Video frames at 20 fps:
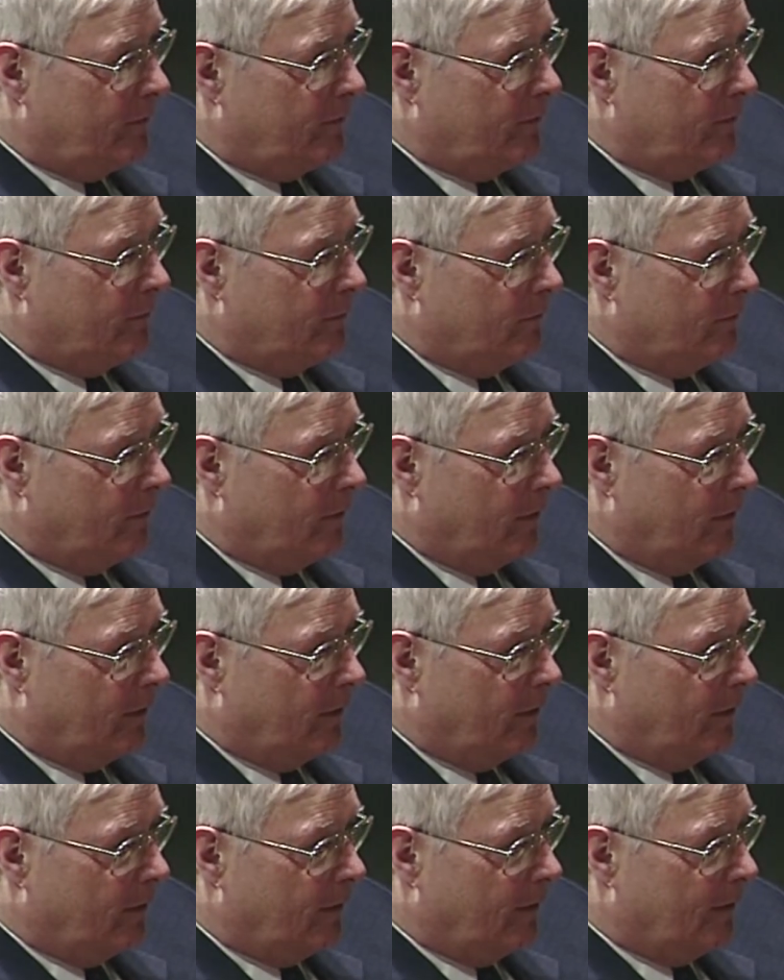you
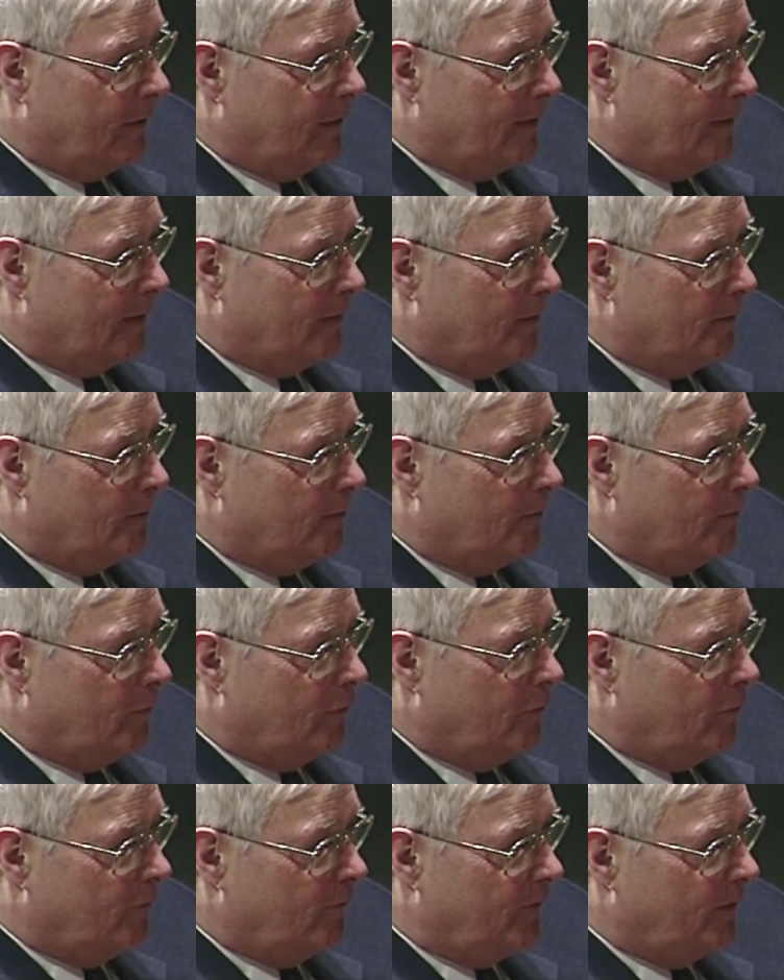were
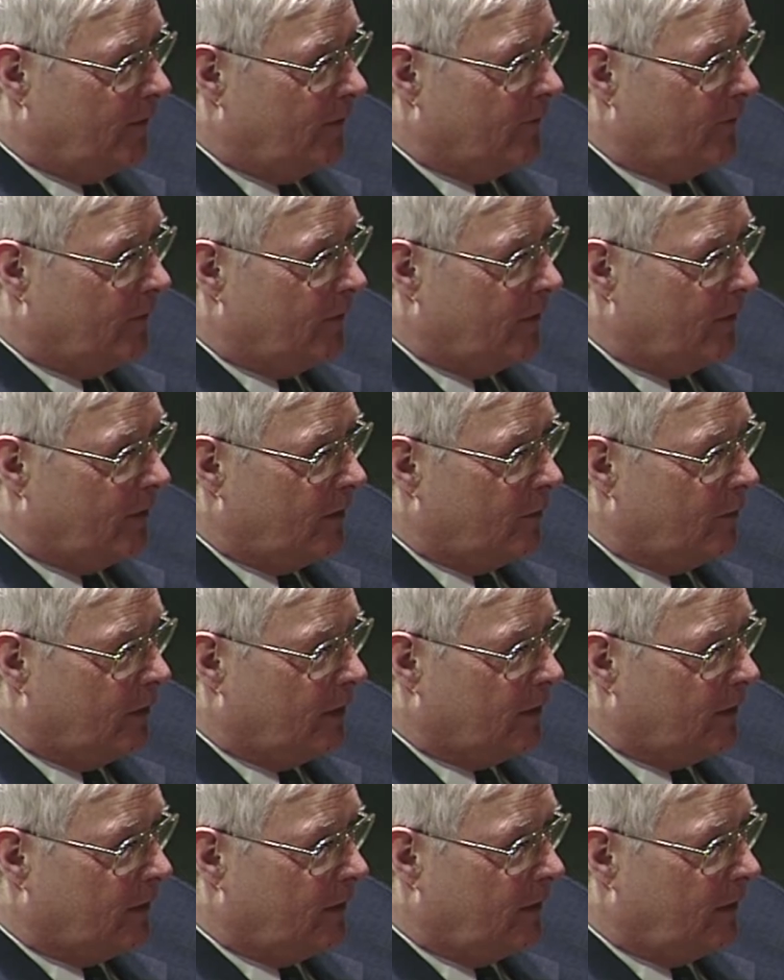moving very
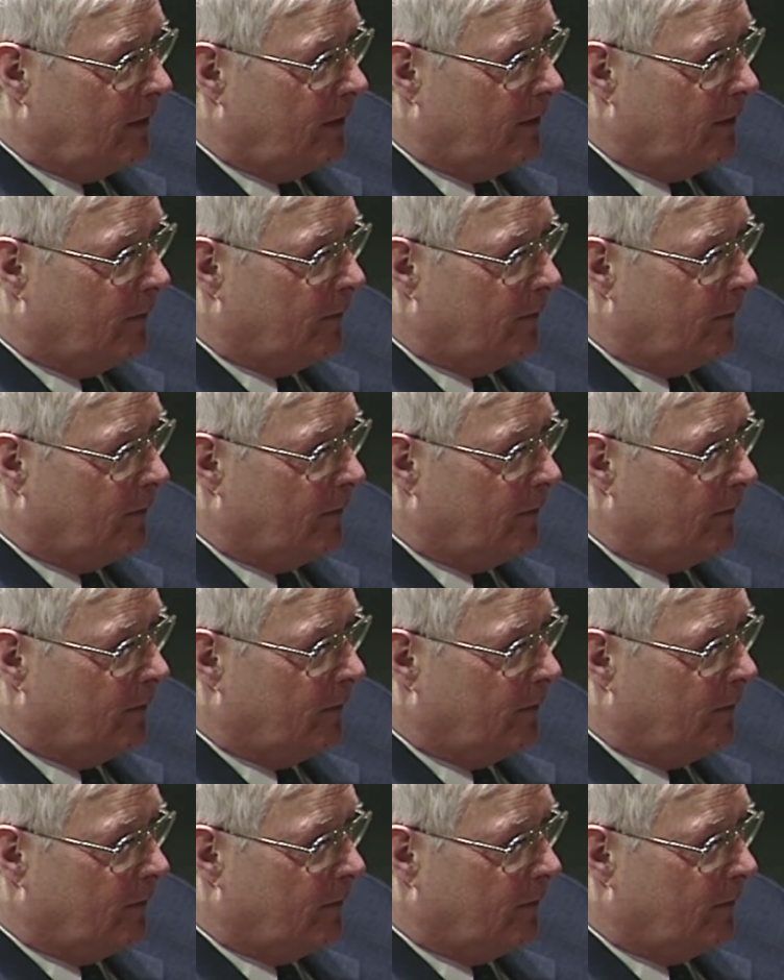quickly.